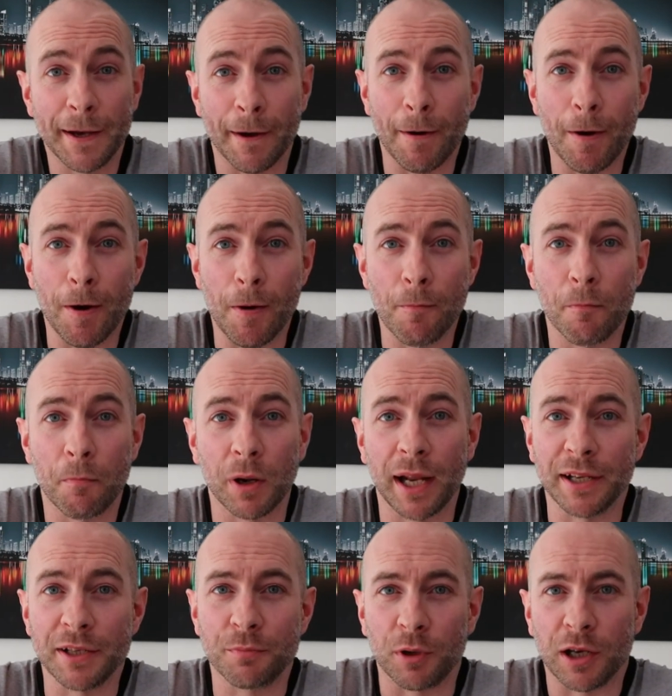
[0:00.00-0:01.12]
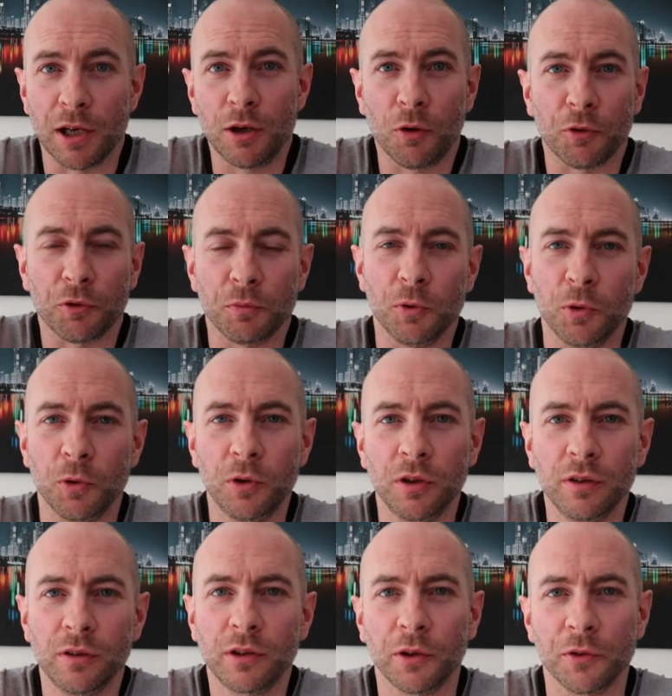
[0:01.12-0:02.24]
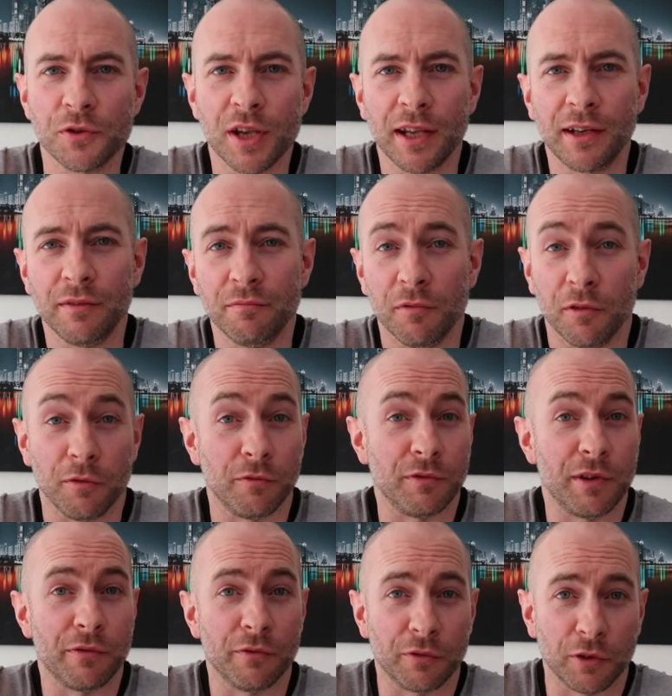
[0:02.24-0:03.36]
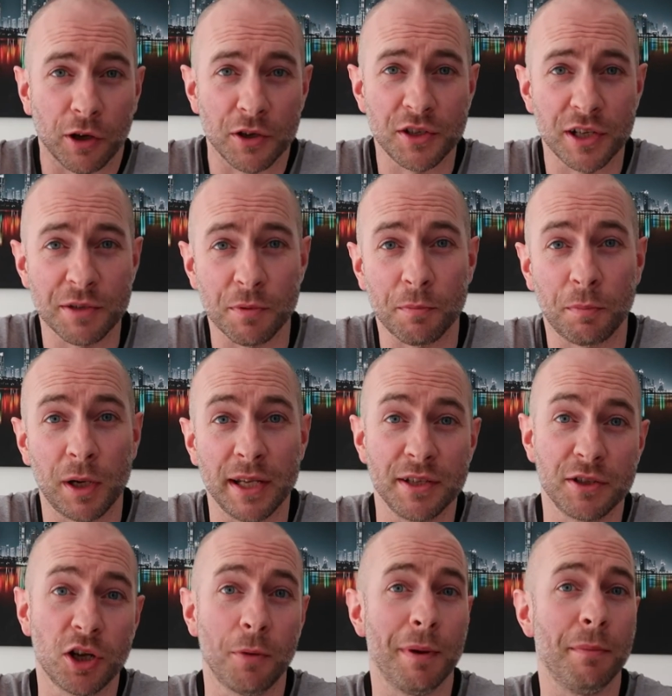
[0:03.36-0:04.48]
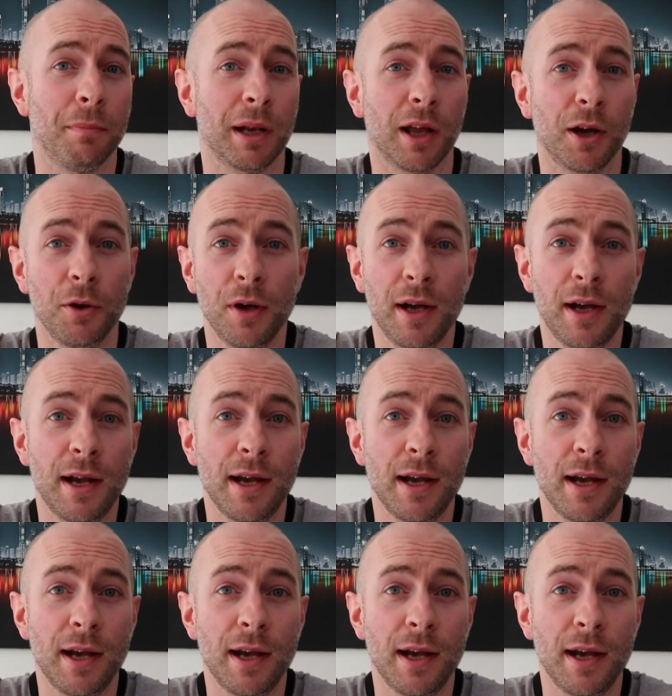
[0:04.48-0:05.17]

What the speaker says: Planning to bring lots more content of different varieties, but please comment below